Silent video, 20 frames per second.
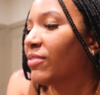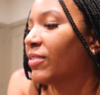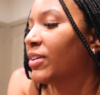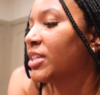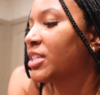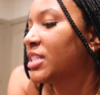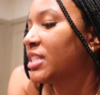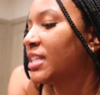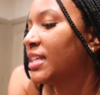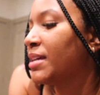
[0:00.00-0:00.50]

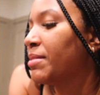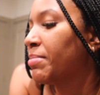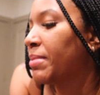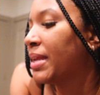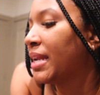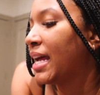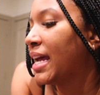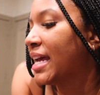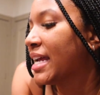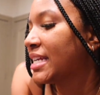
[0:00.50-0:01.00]
French tip,
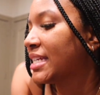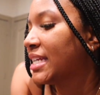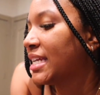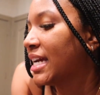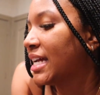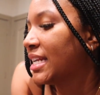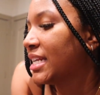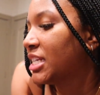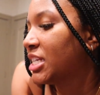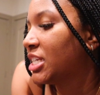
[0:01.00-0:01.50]
and I actually
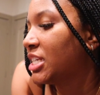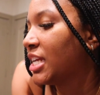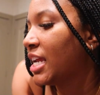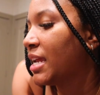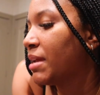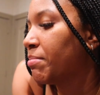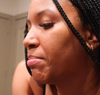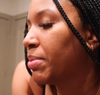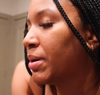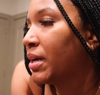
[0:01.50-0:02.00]
got the
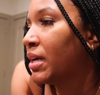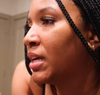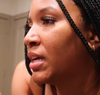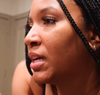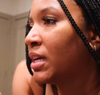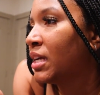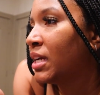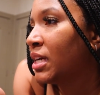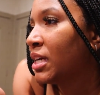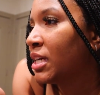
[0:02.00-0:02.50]
shape
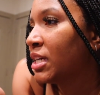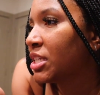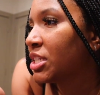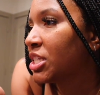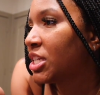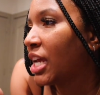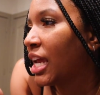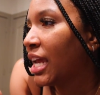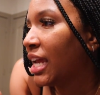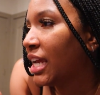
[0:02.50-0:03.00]

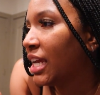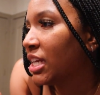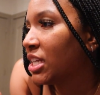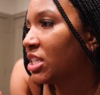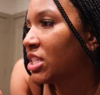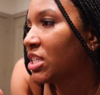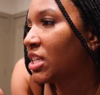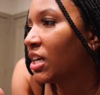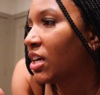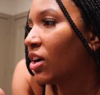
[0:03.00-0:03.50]

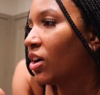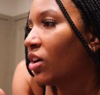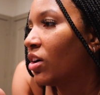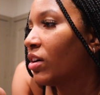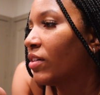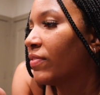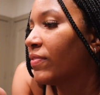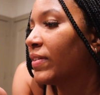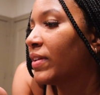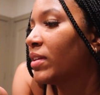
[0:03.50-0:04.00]
changed to
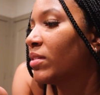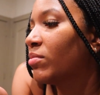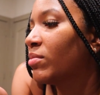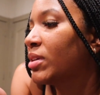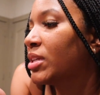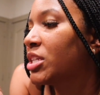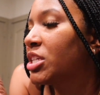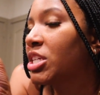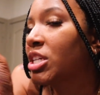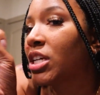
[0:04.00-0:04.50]
coffin,
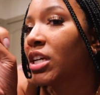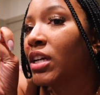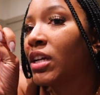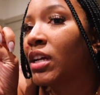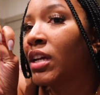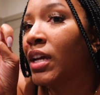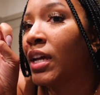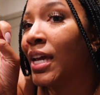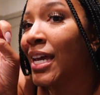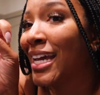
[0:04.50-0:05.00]
which
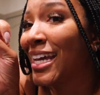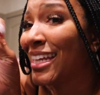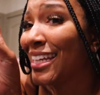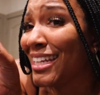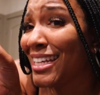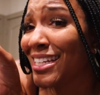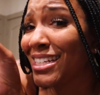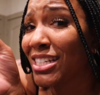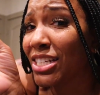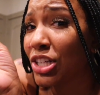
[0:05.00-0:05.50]

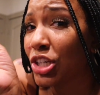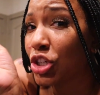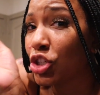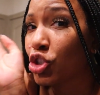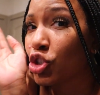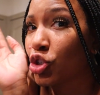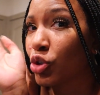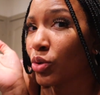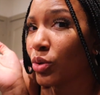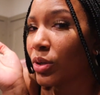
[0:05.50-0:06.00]
these took
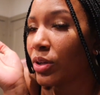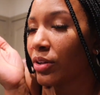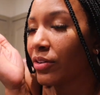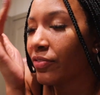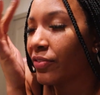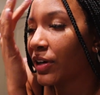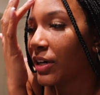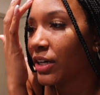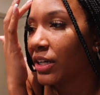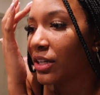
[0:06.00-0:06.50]
so long
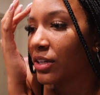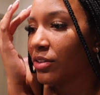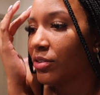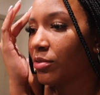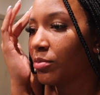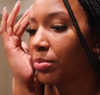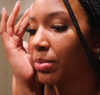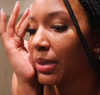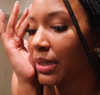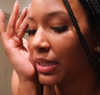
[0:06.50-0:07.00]
for her to
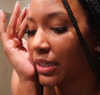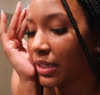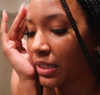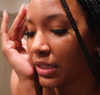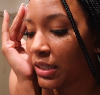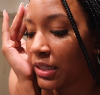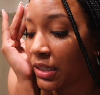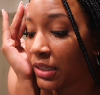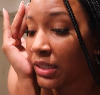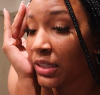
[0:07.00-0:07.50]
do. But
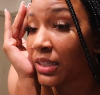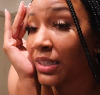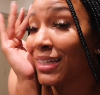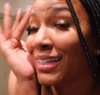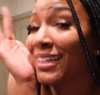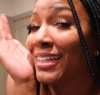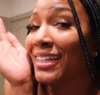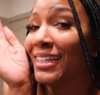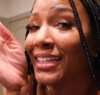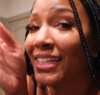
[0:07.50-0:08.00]

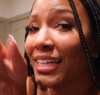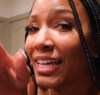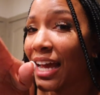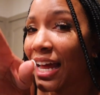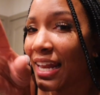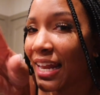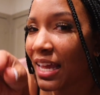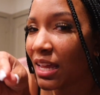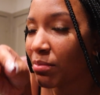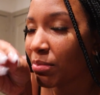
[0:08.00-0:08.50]
yeah,
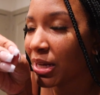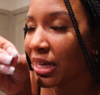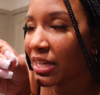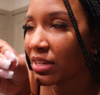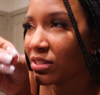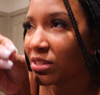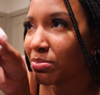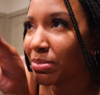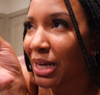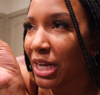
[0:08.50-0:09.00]
I like my
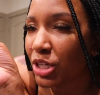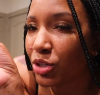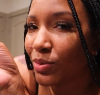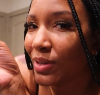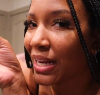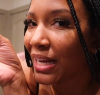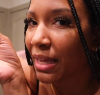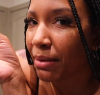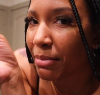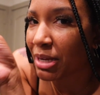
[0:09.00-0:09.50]
nails, but I do
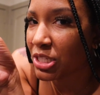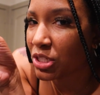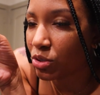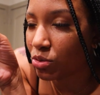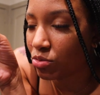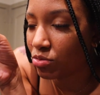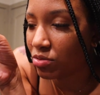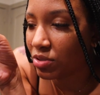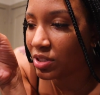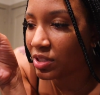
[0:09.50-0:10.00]
not like my
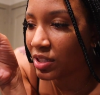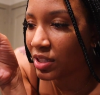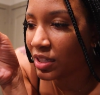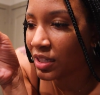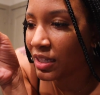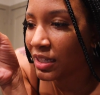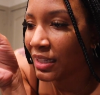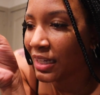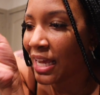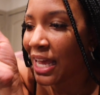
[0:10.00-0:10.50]
toes.
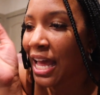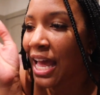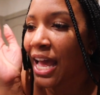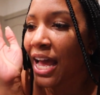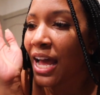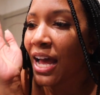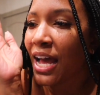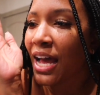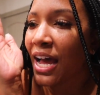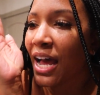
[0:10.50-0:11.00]

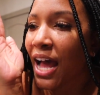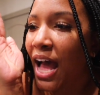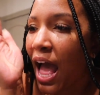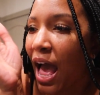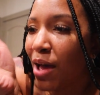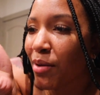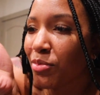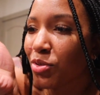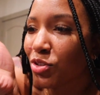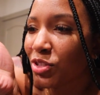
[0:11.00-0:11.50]

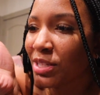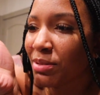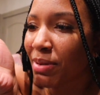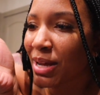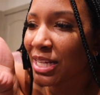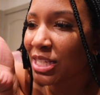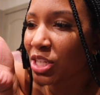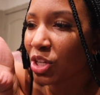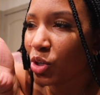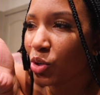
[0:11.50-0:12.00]
I'm used to
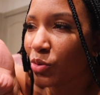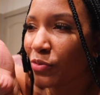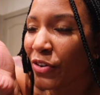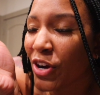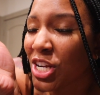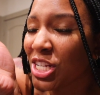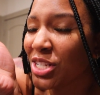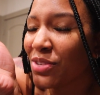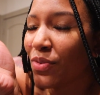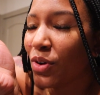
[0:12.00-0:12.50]
my toe.
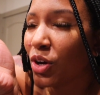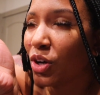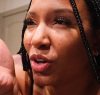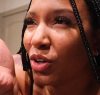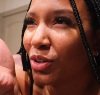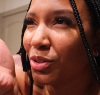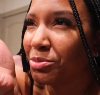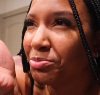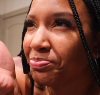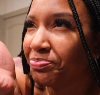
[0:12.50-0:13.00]
First of
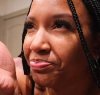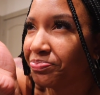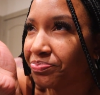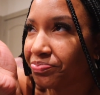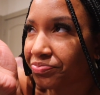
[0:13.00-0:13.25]
all,